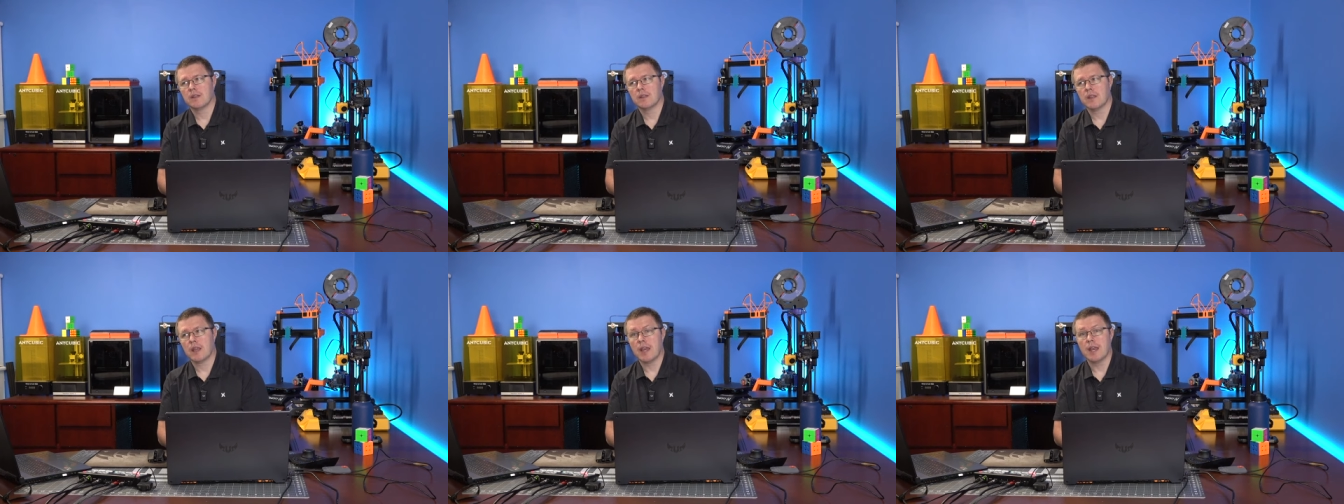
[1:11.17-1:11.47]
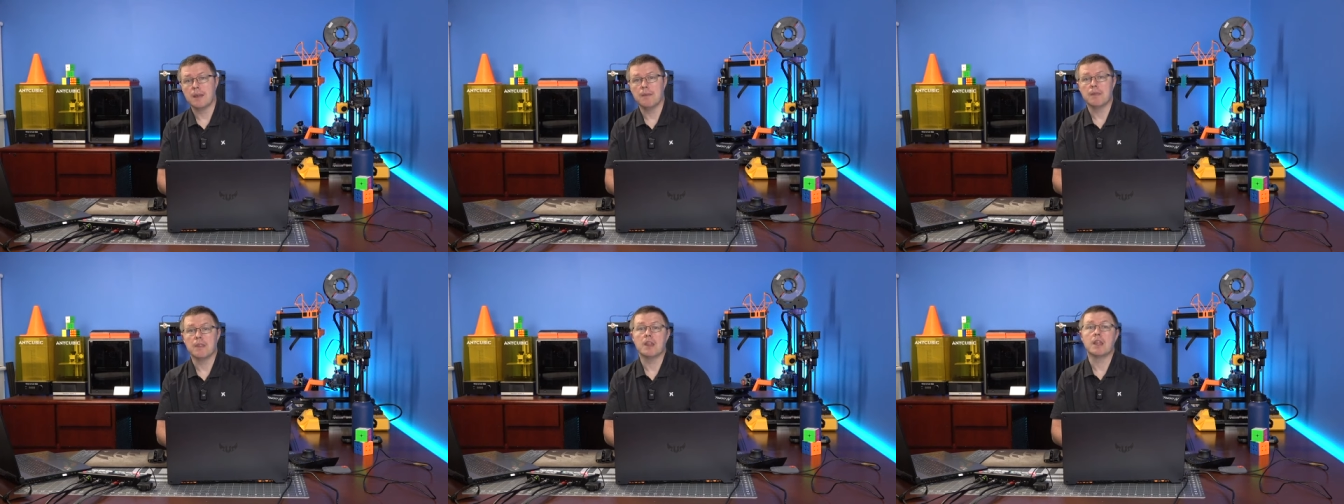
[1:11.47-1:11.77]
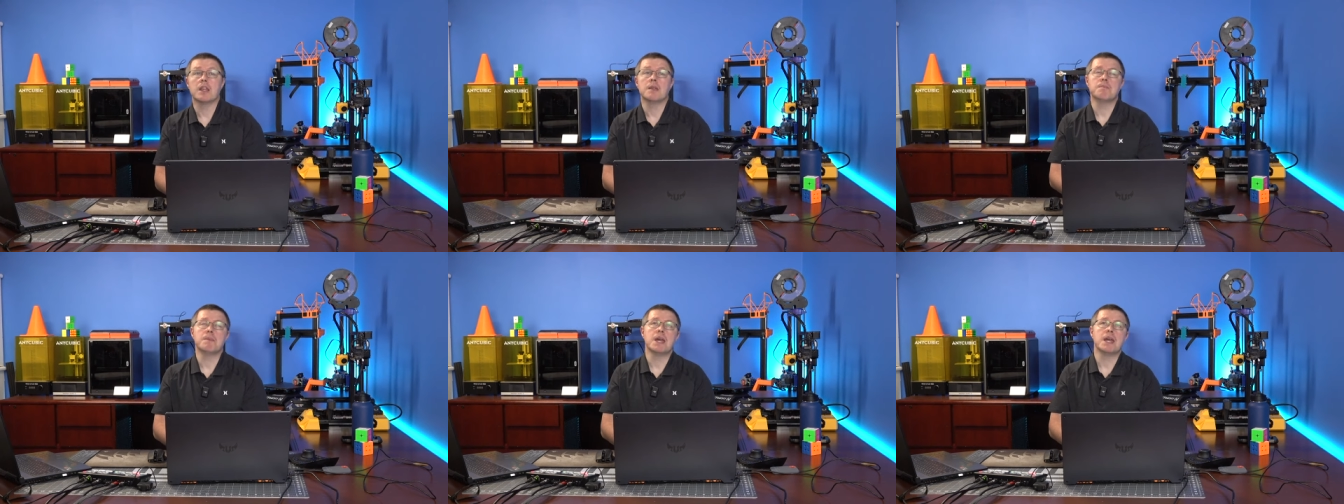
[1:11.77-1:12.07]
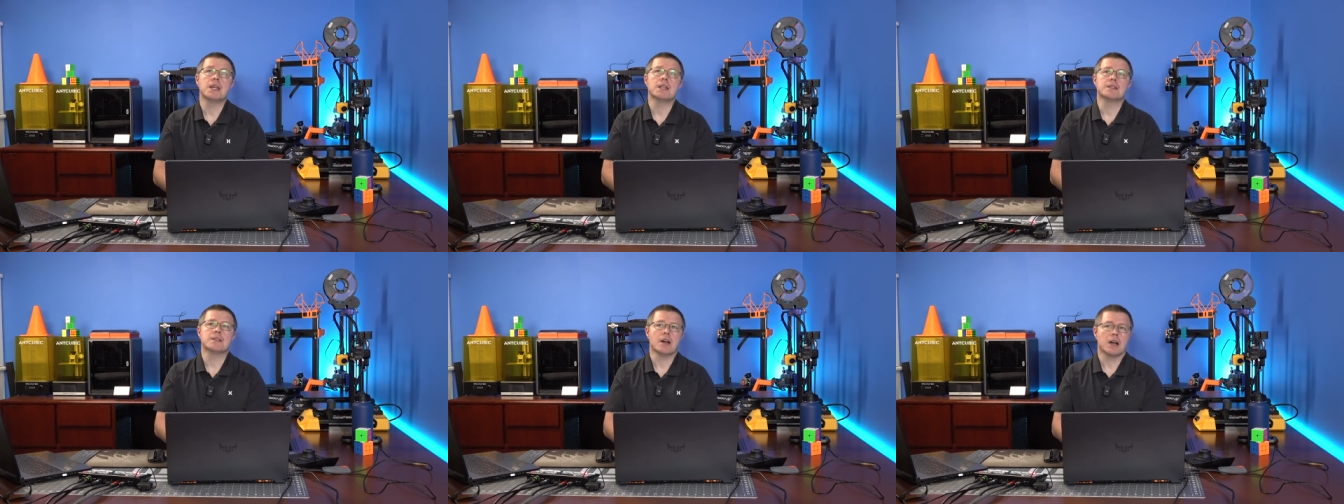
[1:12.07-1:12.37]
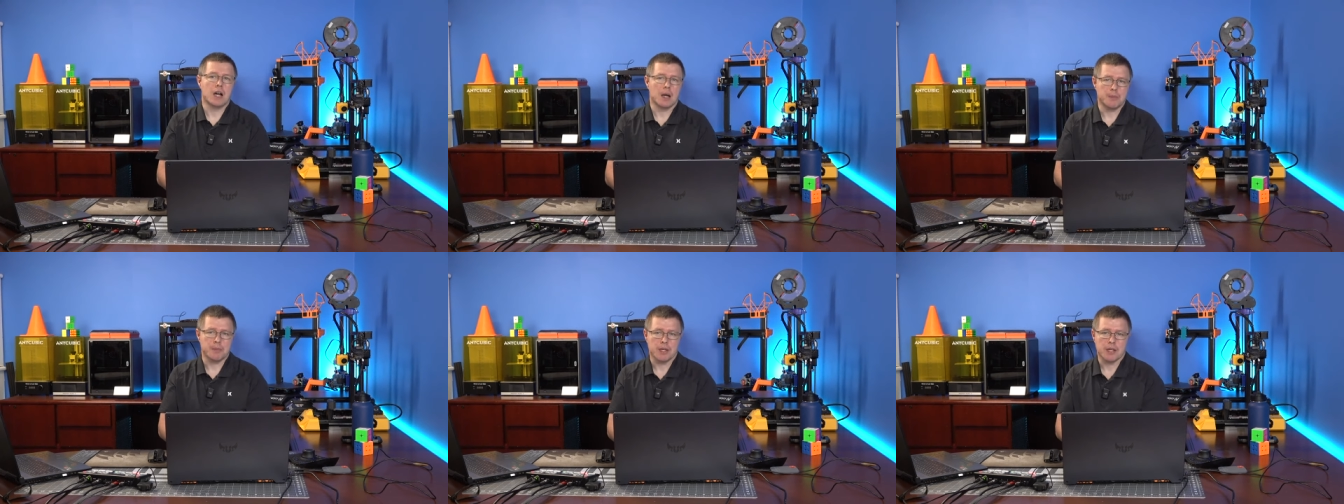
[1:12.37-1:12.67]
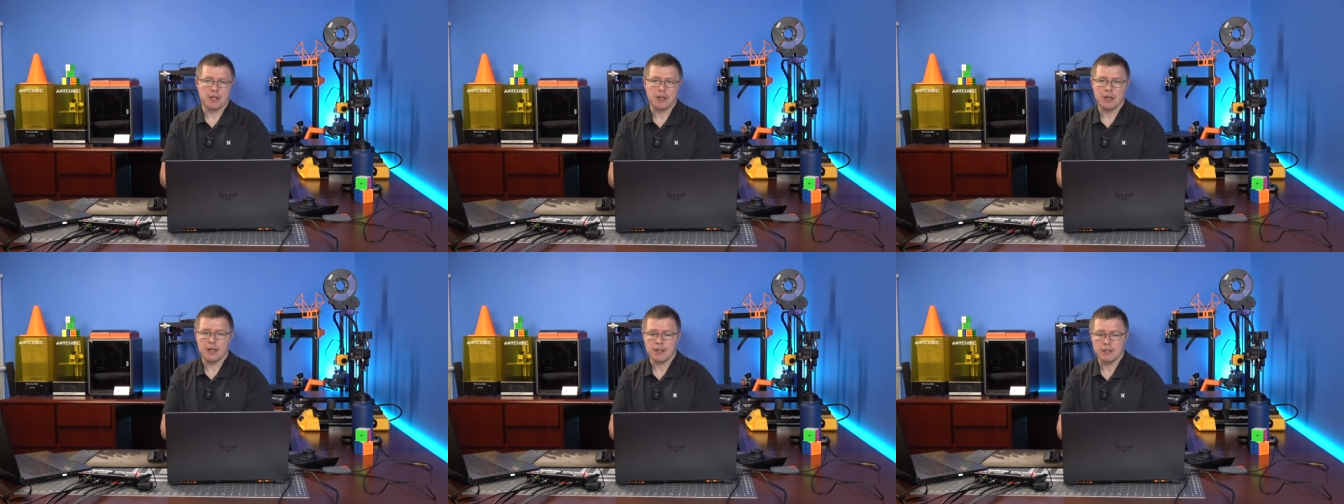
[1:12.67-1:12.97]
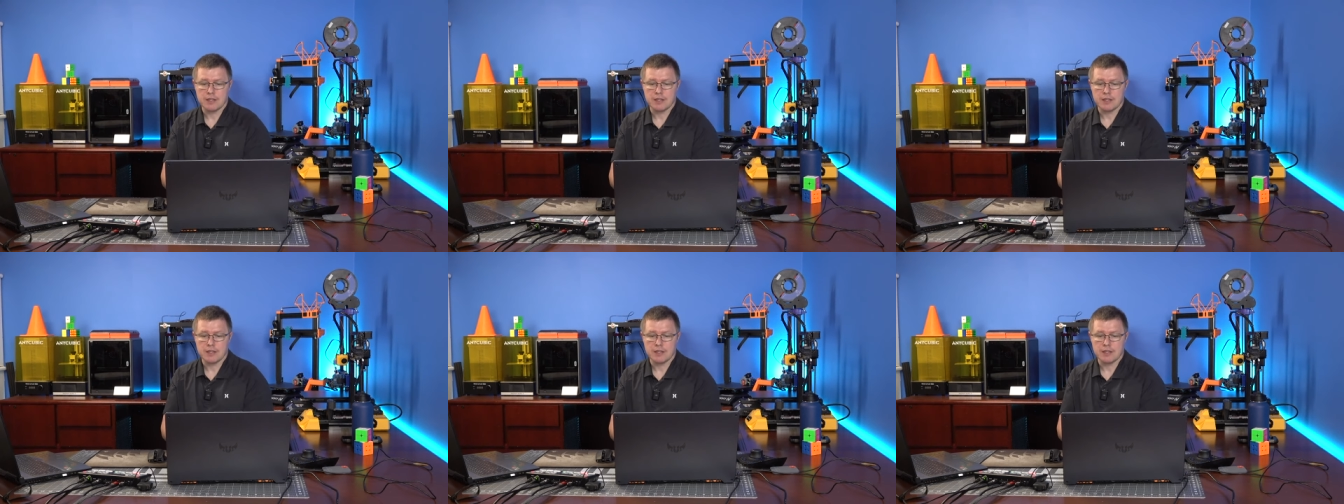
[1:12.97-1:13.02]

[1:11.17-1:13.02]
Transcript: the, the main topic, uh,